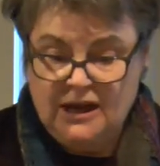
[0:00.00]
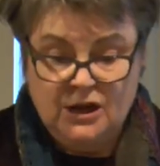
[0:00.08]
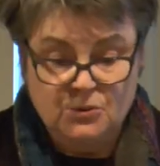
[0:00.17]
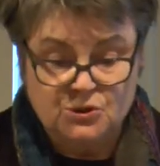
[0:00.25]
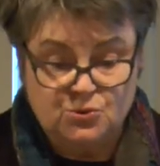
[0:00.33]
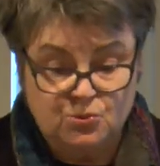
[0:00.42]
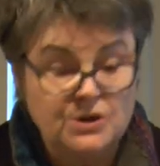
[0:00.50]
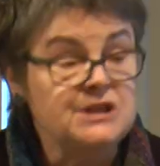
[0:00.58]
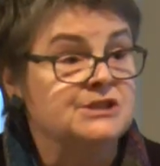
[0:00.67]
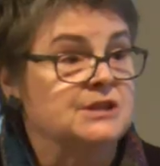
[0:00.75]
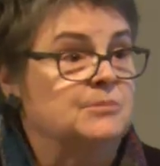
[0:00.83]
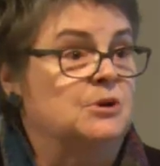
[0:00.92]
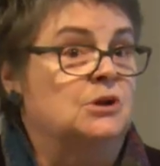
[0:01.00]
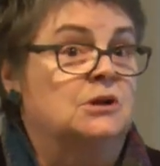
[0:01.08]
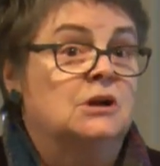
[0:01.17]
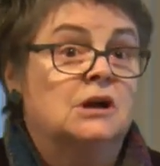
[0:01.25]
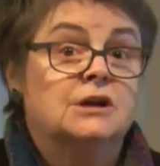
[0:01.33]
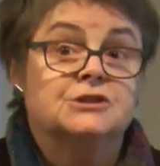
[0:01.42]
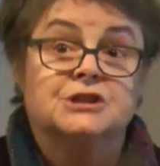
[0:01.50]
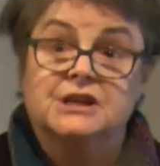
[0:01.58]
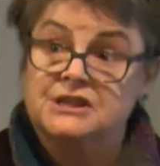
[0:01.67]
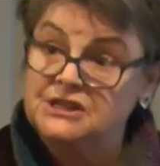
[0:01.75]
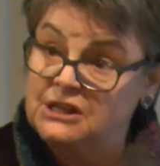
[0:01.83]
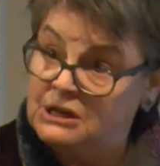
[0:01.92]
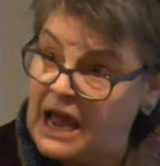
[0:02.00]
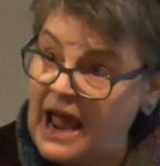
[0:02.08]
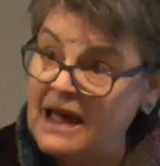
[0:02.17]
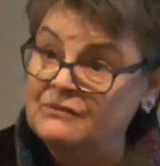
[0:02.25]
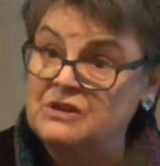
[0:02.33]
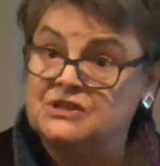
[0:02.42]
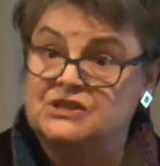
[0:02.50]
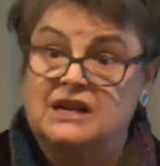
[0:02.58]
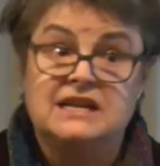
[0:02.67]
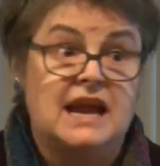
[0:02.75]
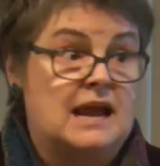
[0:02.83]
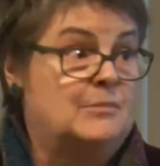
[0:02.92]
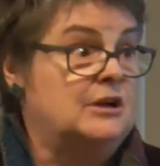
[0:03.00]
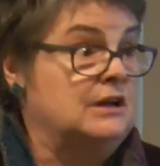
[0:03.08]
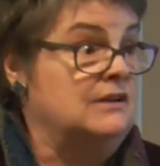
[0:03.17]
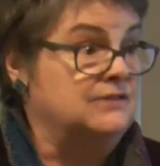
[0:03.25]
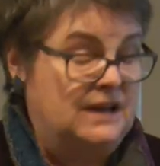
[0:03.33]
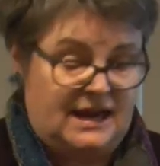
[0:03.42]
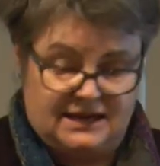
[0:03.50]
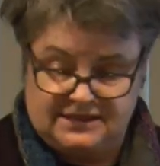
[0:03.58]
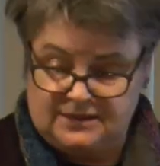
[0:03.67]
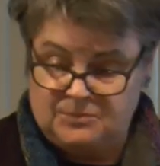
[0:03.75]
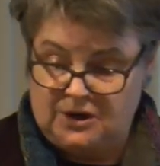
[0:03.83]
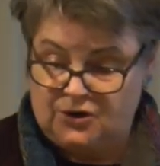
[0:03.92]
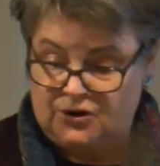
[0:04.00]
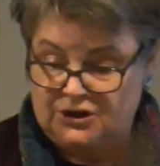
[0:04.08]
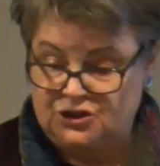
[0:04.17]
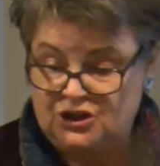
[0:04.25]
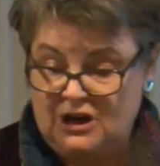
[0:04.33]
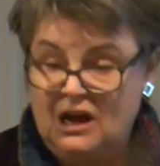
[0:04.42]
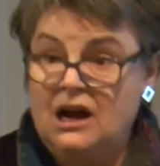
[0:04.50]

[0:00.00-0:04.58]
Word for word: it was reasonable to have this dynamic of land and marriage.